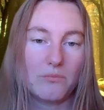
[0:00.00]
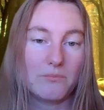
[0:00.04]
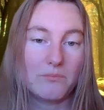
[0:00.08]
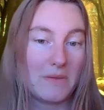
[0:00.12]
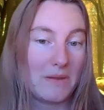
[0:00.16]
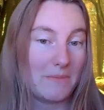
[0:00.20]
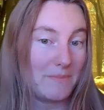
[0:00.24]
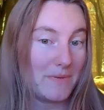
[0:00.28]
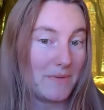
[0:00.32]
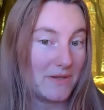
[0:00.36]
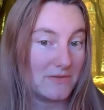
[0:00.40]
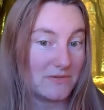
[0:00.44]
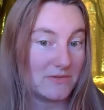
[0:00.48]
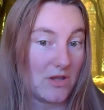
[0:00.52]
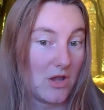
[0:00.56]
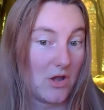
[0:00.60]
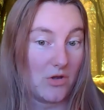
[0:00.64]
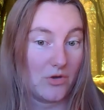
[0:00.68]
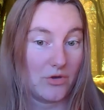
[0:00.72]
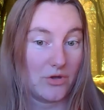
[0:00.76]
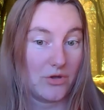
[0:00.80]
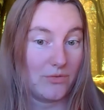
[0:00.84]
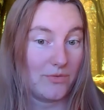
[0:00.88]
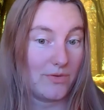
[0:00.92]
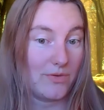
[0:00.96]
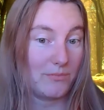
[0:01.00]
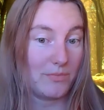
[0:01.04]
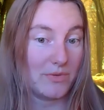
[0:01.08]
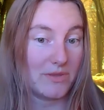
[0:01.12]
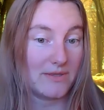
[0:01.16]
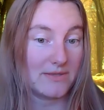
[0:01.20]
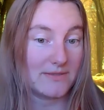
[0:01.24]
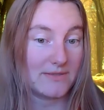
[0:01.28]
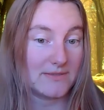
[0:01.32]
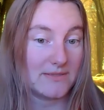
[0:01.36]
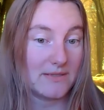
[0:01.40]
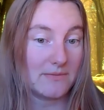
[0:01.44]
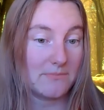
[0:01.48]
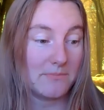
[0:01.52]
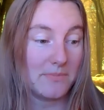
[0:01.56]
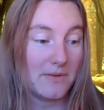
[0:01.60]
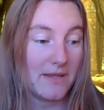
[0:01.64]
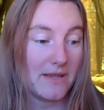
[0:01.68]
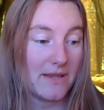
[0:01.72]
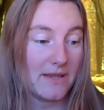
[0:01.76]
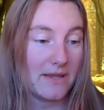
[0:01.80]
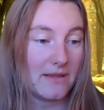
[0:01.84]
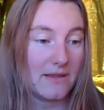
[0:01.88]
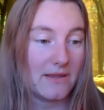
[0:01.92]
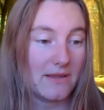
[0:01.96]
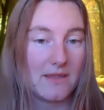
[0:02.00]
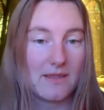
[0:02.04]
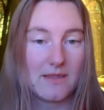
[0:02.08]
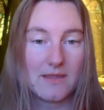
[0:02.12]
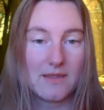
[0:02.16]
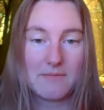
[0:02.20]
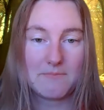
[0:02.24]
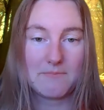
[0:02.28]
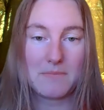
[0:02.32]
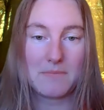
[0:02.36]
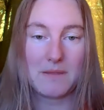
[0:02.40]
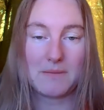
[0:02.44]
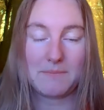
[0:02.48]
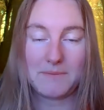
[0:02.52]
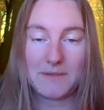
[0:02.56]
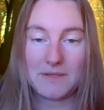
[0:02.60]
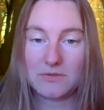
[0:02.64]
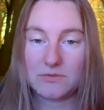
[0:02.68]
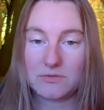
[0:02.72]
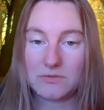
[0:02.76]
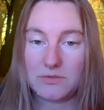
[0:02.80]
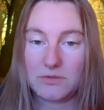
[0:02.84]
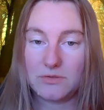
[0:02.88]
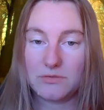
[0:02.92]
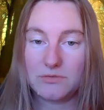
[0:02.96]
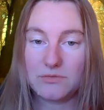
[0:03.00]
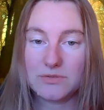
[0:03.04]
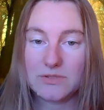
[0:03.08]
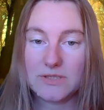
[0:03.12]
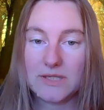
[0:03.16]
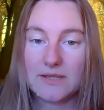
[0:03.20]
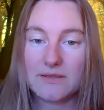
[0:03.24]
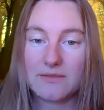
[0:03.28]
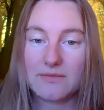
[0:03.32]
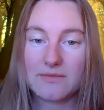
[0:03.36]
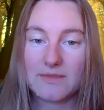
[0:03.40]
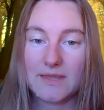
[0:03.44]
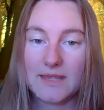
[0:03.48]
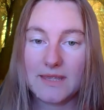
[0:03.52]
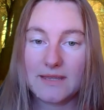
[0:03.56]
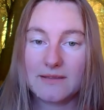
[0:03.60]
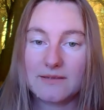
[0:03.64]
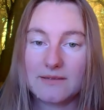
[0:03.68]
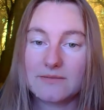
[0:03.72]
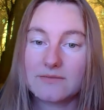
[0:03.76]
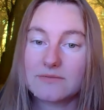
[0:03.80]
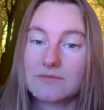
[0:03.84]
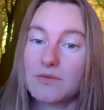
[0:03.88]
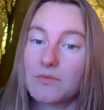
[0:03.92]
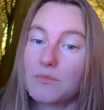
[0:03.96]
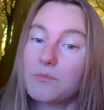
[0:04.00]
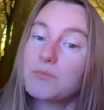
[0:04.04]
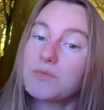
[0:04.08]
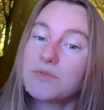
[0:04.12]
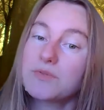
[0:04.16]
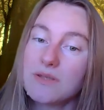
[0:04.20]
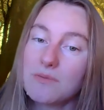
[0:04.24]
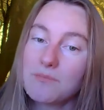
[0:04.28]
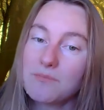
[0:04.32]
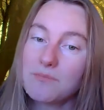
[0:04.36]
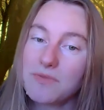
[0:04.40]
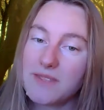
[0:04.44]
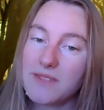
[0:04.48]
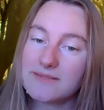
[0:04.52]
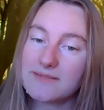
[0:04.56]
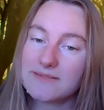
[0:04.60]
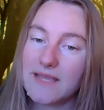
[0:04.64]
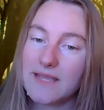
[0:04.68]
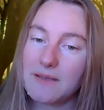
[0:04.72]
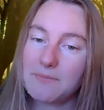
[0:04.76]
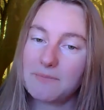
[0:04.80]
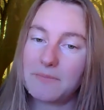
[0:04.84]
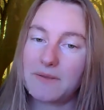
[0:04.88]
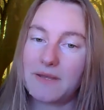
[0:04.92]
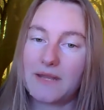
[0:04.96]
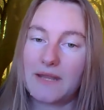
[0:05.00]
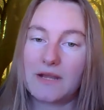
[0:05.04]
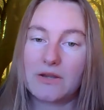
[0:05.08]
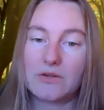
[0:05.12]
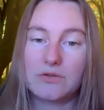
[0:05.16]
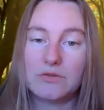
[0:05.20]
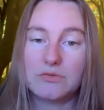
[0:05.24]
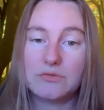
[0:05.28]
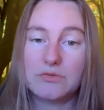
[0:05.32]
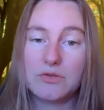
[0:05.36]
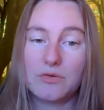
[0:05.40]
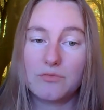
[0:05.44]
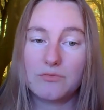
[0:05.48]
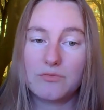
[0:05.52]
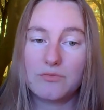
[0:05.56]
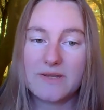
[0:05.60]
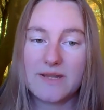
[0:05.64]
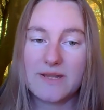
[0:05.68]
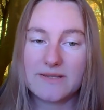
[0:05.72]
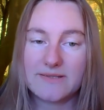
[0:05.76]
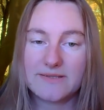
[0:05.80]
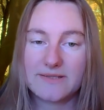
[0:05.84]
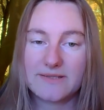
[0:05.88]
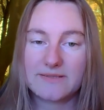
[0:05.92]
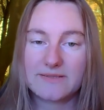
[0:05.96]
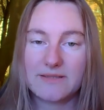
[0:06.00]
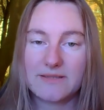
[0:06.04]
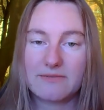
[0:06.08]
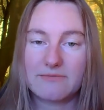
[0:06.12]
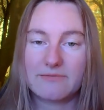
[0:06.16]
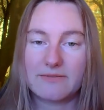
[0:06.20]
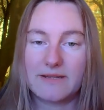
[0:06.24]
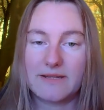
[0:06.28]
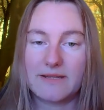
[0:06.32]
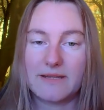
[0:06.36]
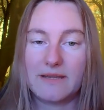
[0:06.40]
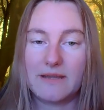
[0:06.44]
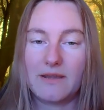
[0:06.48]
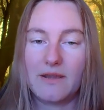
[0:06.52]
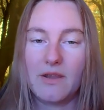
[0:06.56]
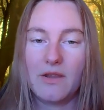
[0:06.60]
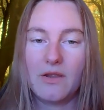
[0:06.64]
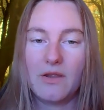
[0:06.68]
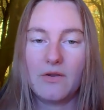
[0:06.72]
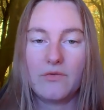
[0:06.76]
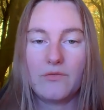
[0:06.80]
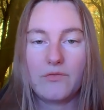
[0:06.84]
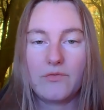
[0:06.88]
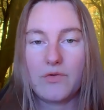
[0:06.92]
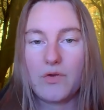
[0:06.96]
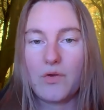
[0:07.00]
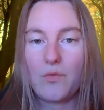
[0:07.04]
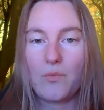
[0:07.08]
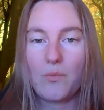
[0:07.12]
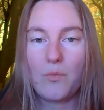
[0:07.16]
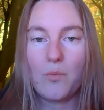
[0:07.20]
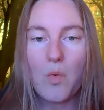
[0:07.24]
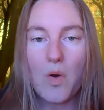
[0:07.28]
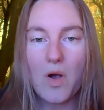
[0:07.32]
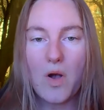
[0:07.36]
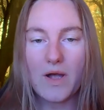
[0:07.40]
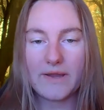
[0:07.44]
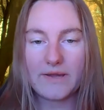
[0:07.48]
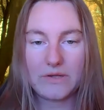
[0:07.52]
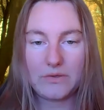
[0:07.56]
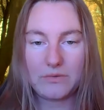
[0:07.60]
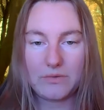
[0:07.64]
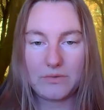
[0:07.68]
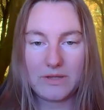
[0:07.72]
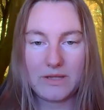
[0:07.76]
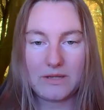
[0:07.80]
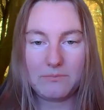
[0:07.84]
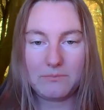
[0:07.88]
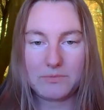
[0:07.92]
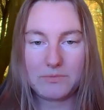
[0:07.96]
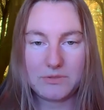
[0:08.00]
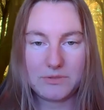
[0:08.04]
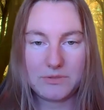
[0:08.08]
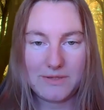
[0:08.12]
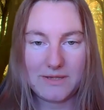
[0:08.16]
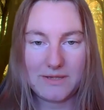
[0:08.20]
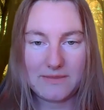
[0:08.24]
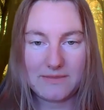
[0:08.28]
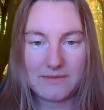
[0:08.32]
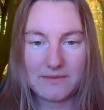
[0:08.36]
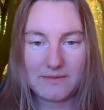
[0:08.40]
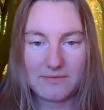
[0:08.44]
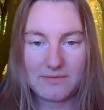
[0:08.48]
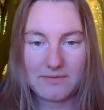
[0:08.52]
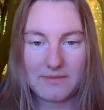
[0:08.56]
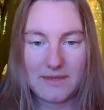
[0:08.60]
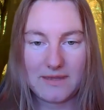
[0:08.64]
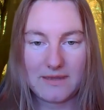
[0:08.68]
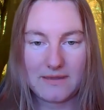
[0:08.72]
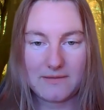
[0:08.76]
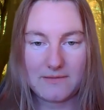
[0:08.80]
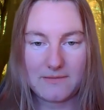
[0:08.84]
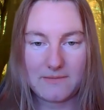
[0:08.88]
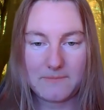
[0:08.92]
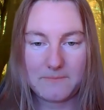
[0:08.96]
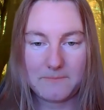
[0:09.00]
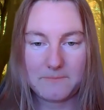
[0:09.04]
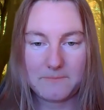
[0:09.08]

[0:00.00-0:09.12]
Maybe it's arguing with a sibling, maybe it's losing things. Something's happening and you don't necessarily know why you keep doing that thing.